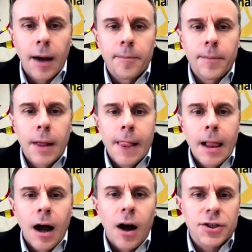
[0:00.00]

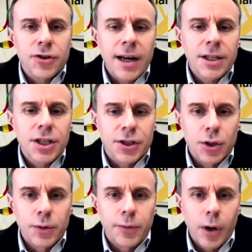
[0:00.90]
Our strategy is
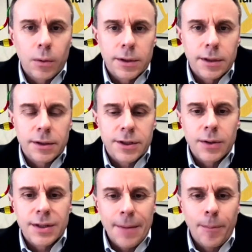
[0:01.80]
twofold.
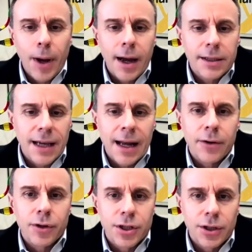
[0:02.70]
So it's impact
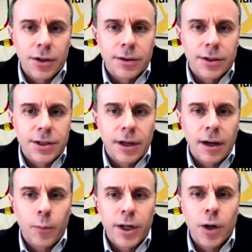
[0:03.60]
and returns.
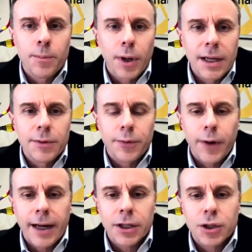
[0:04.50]
We don't believe
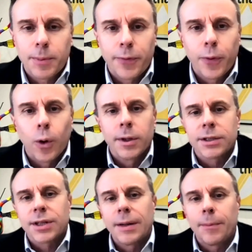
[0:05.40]
that financial
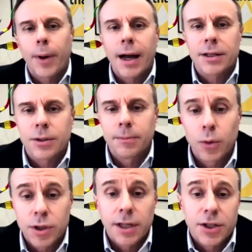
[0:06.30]
performance and impact are
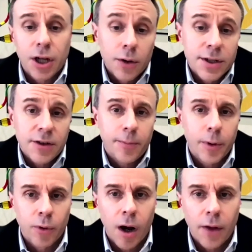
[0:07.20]
mutually
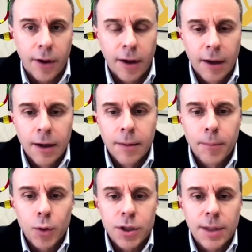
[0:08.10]
exclusive, but rather
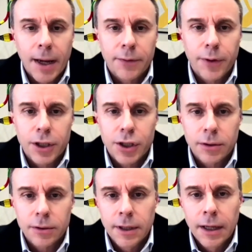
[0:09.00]
mutually
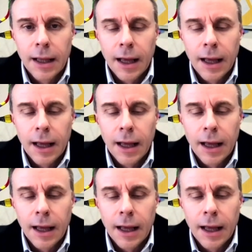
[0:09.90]
beneficial.